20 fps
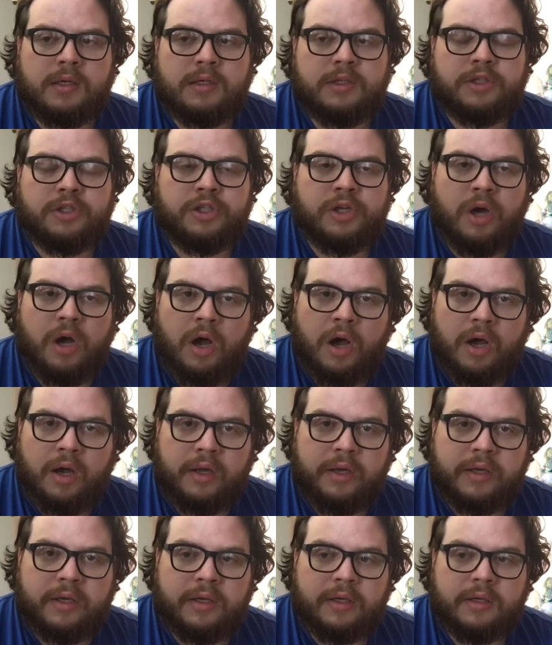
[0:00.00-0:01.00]

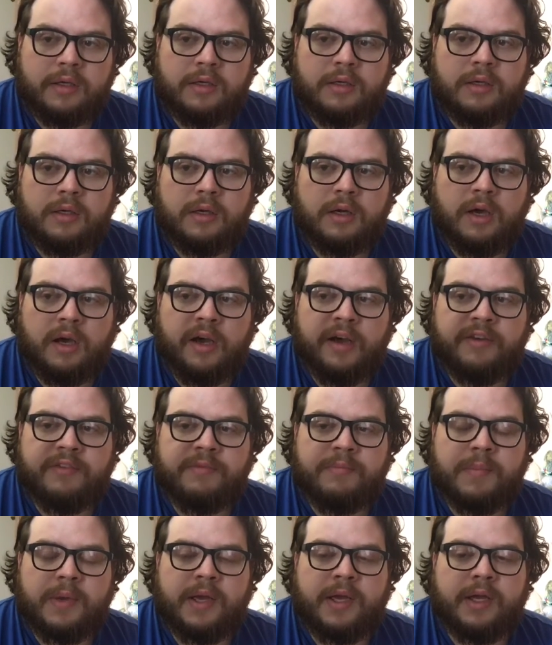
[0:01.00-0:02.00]
Shock.
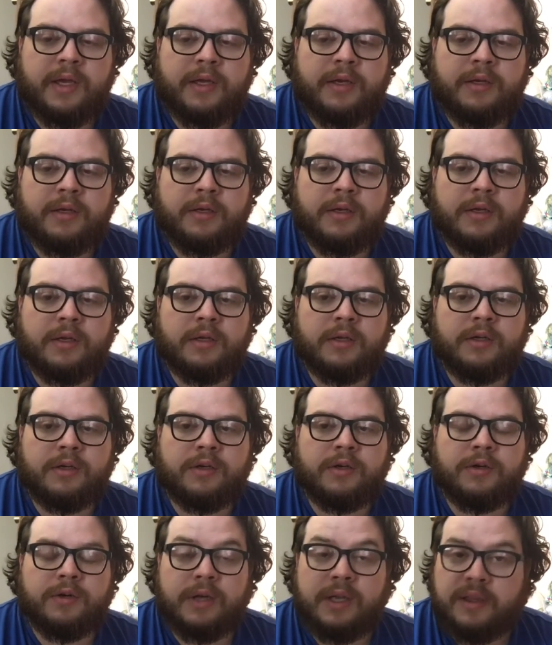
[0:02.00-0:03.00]
I've been
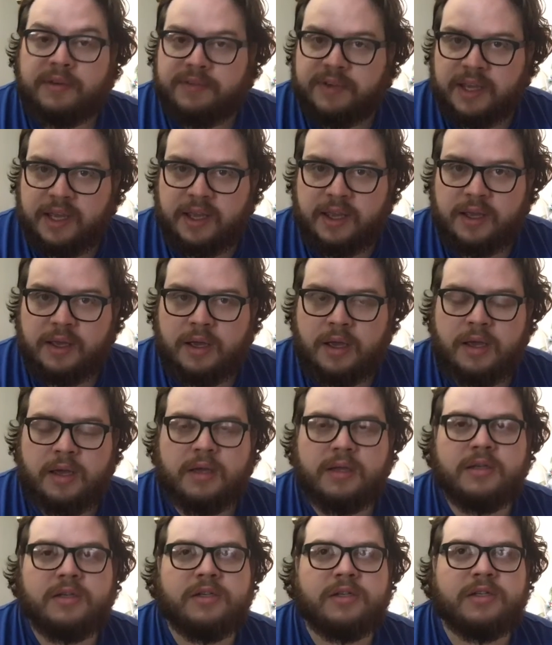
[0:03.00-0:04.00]
grieving,
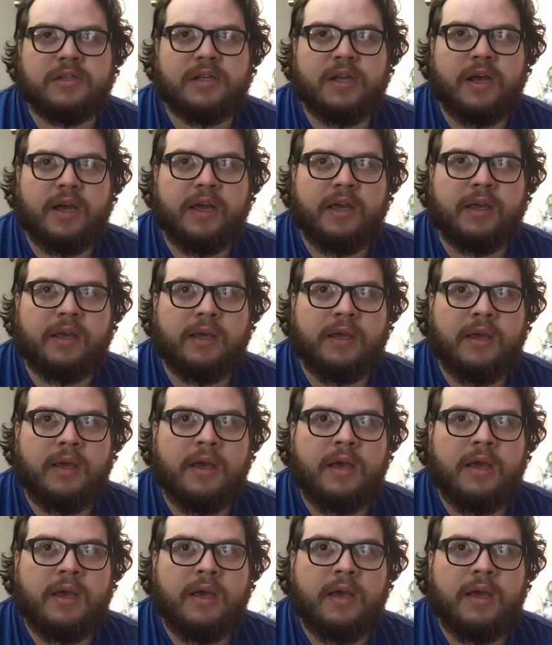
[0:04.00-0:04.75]
just like